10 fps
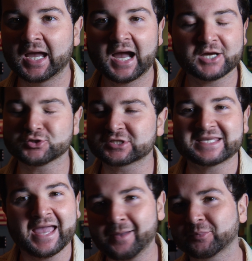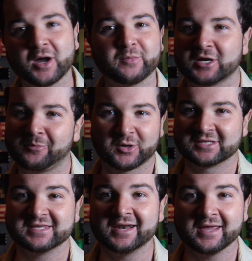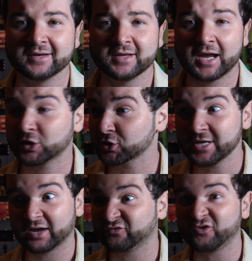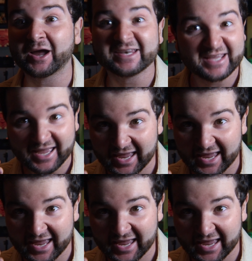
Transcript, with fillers: I just kept coming up on a dead end. I could not find